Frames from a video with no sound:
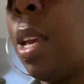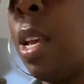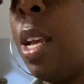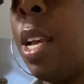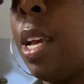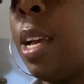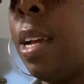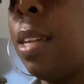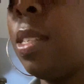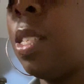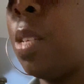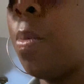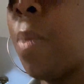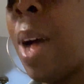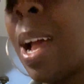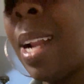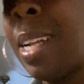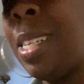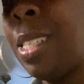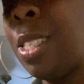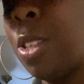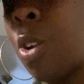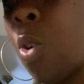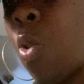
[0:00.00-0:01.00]
and somebody
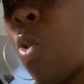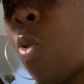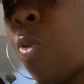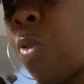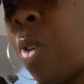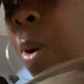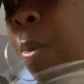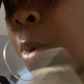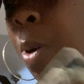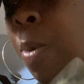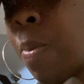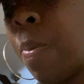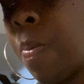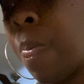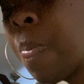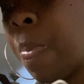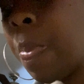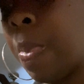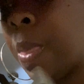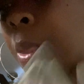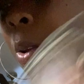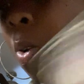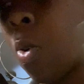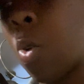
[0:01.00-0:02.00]
stole from them
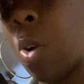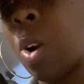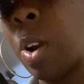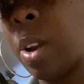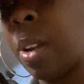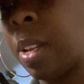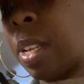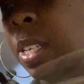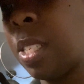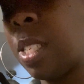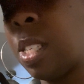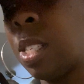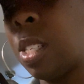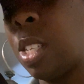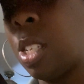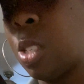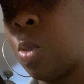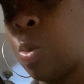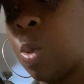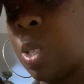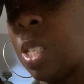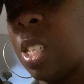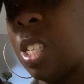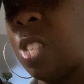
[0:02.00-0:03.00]
or this this
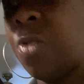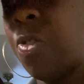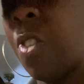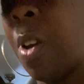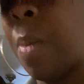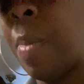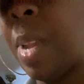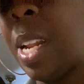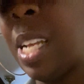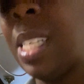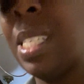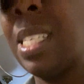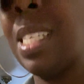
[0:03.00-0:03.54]
was this feminine's